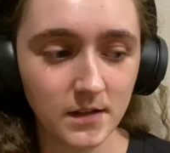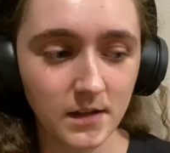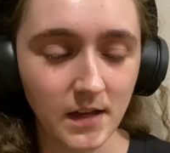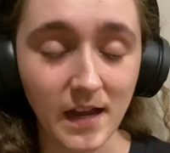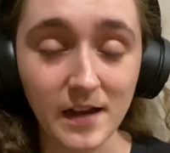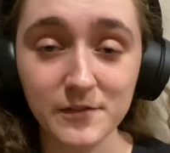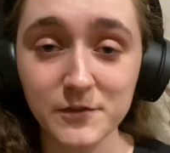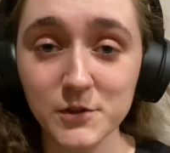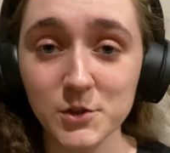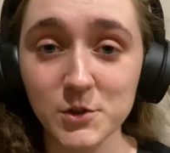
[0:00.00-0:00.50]

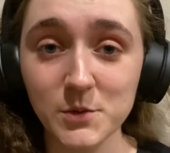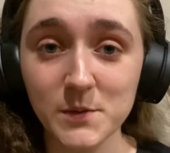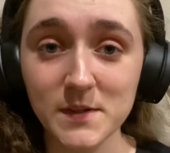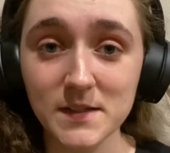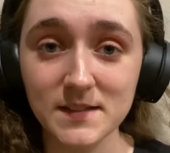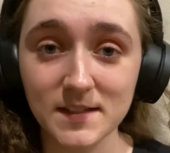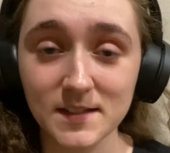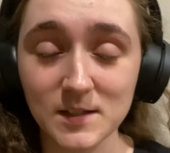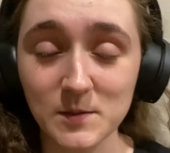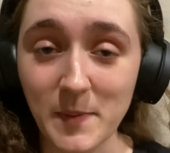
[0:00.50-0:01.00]
After doing
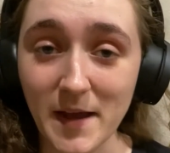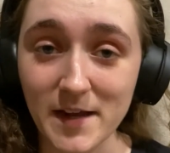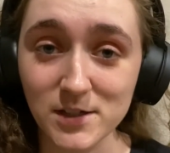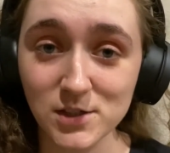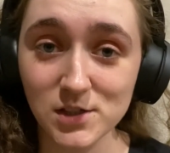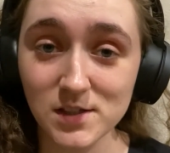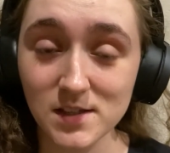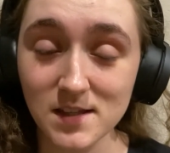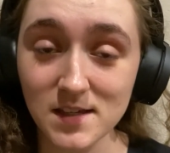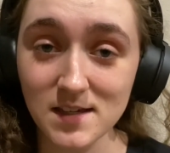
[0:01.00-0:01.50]
6
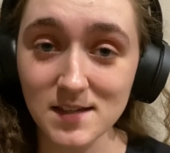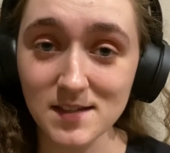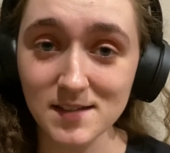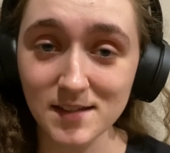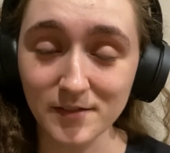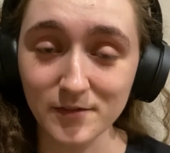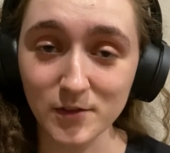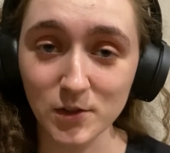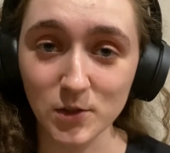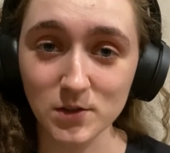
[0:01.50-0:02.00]
batches of these,
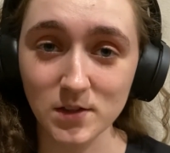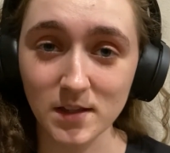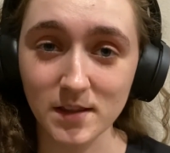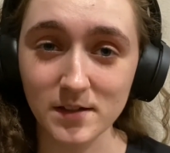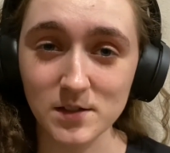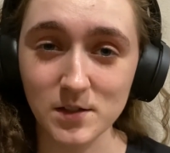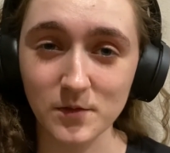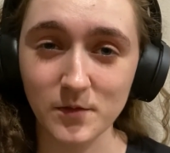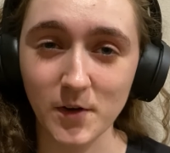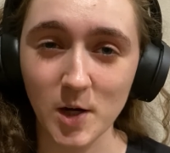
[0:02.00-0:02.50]
I've learned that there's
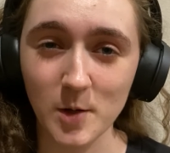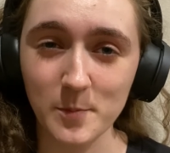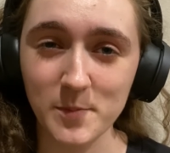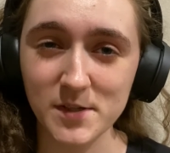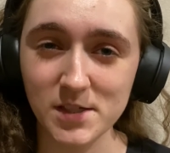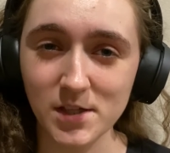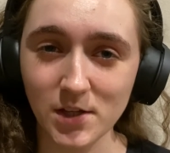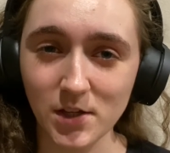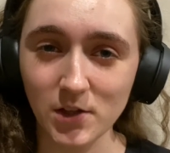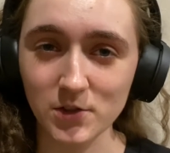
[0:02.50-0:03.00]
a very
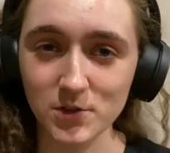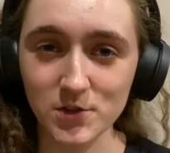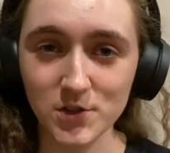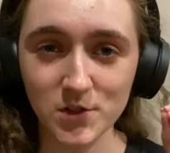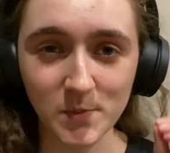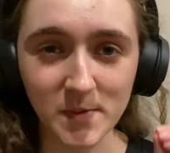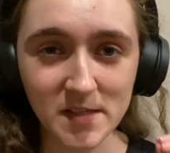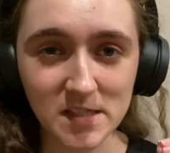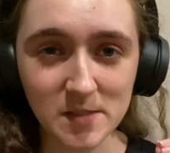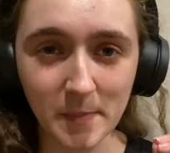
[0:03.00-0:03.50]
particular
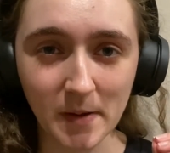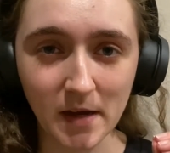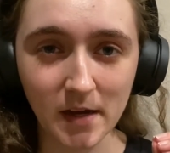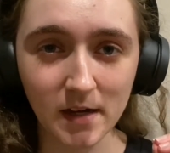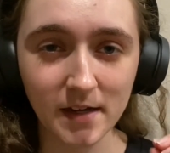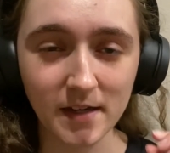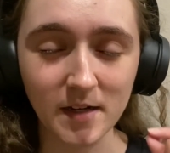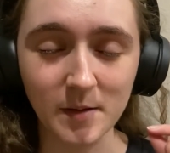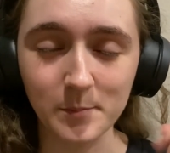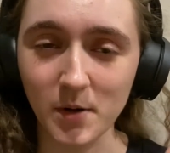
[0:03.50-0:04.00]
sweet spot,
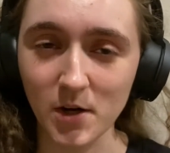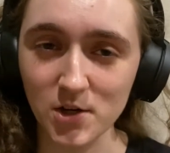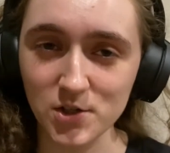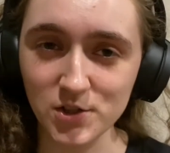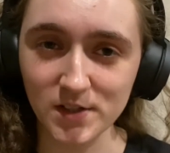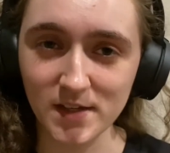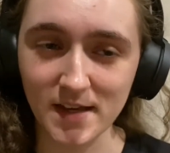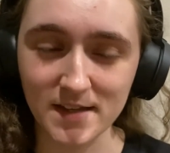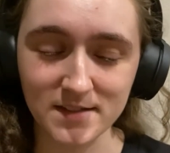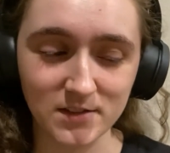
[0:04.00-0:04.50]
and it
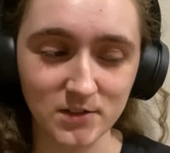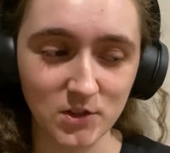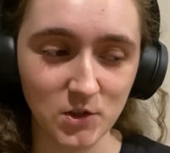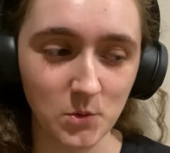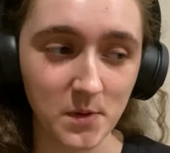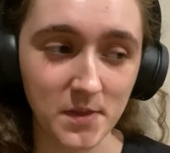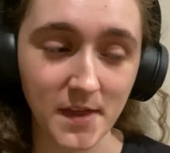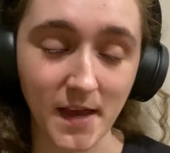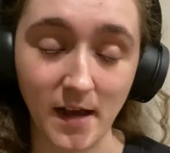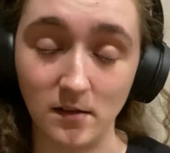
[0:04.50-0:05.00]
partially has to do
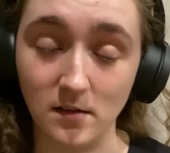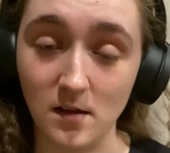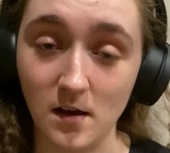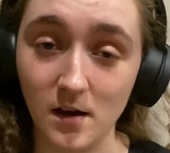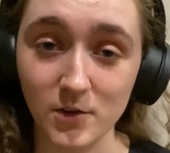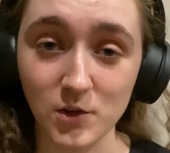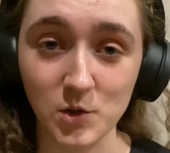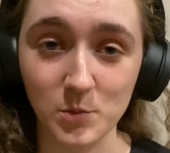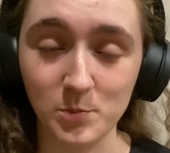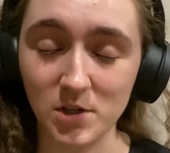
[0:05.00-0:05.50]
with how
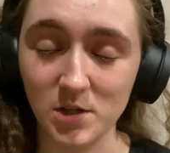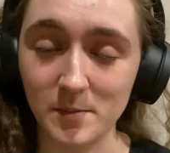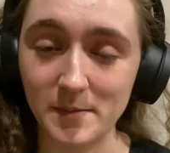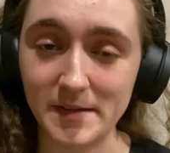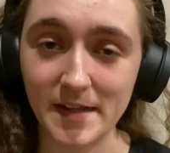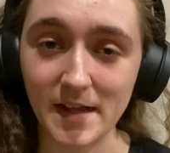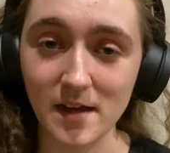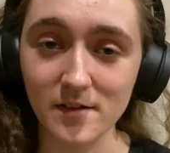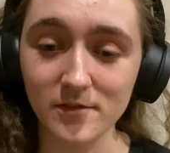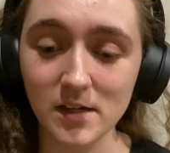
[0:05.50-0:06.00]
long you put them in
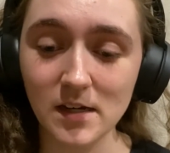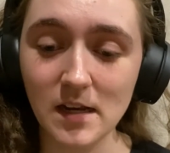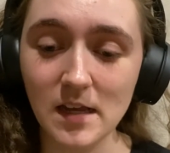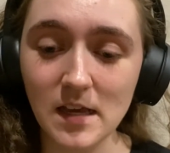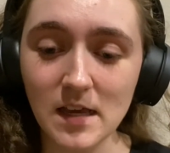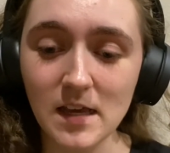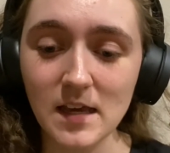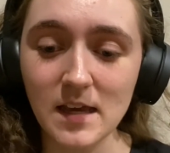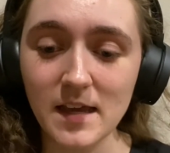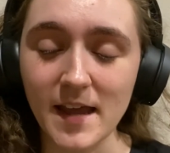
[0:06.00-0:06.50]
the oven
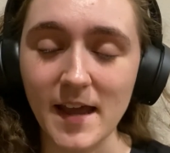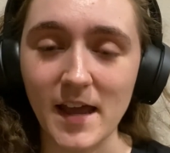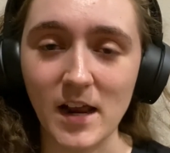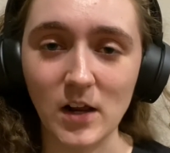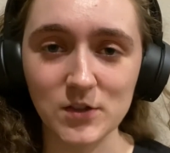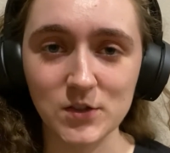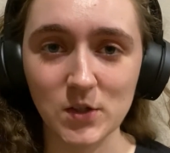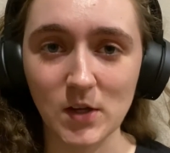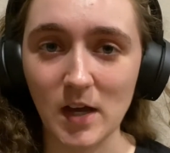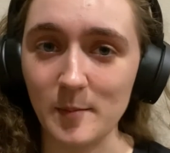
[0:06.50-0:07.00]
and
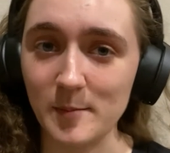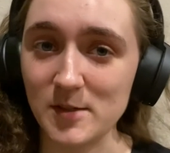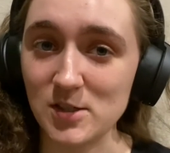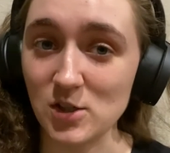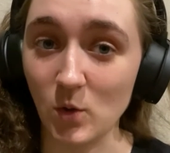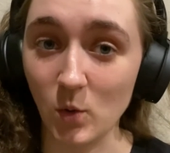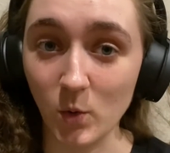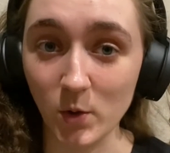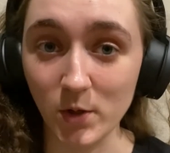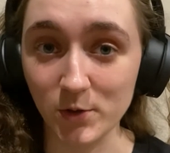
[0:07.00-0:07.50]
also how much
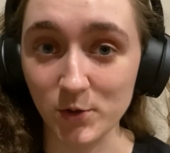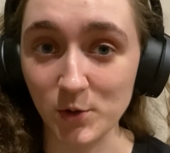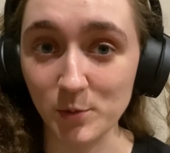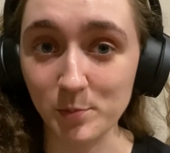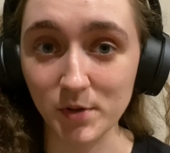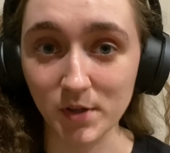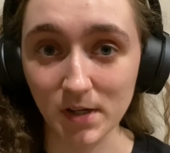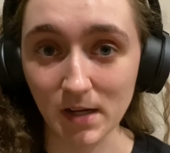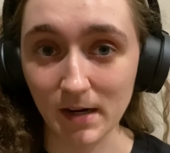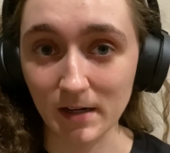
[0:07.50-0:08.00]
oil you
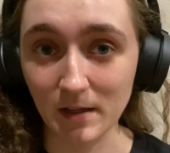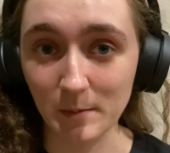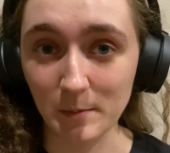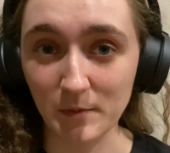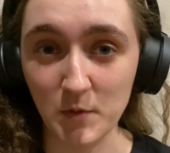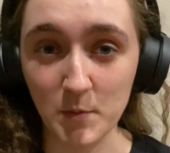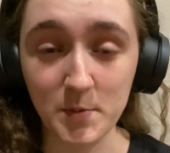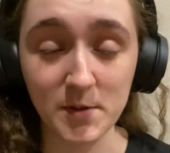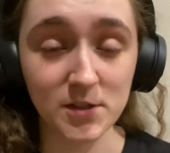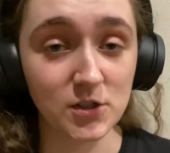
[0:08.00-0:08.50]
put on them. If you
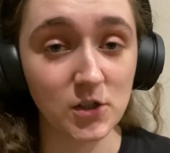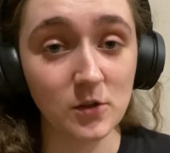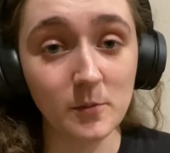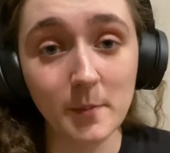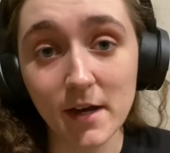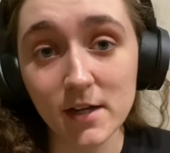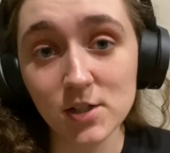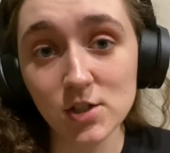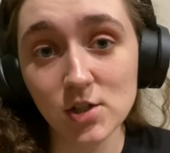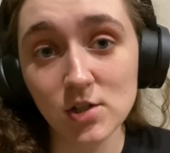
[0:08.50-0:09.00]
put too
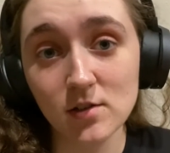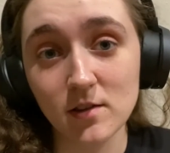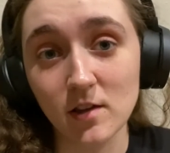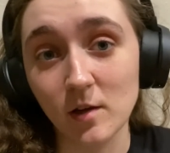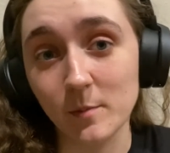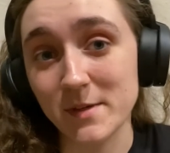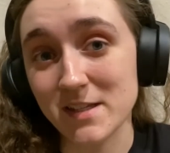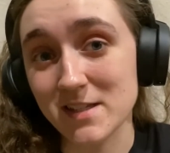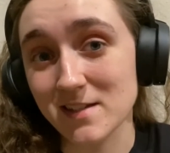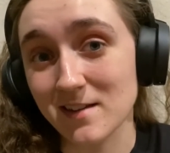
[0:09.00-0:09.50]
much, they'll
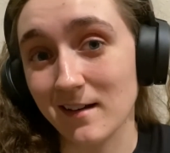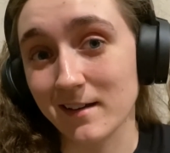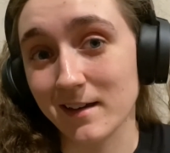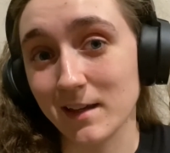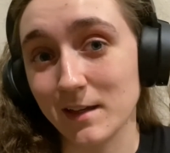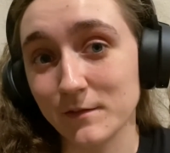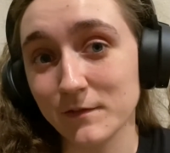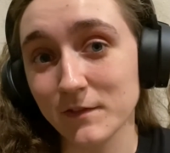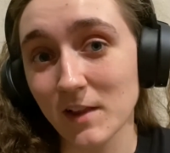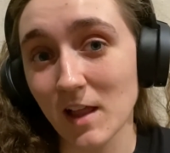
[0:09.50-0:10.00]
be soggy
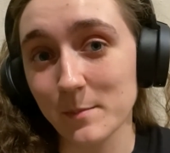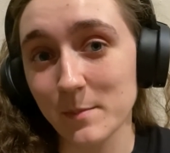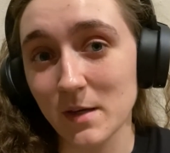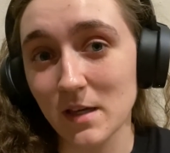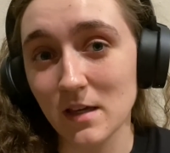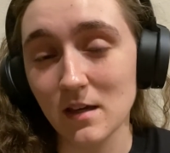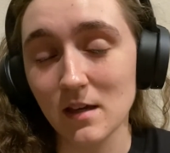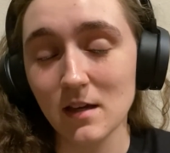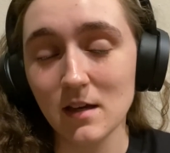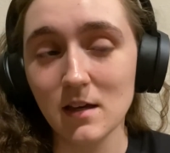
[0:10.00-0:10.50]
and
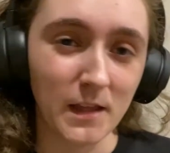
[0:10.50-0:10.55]
floppy.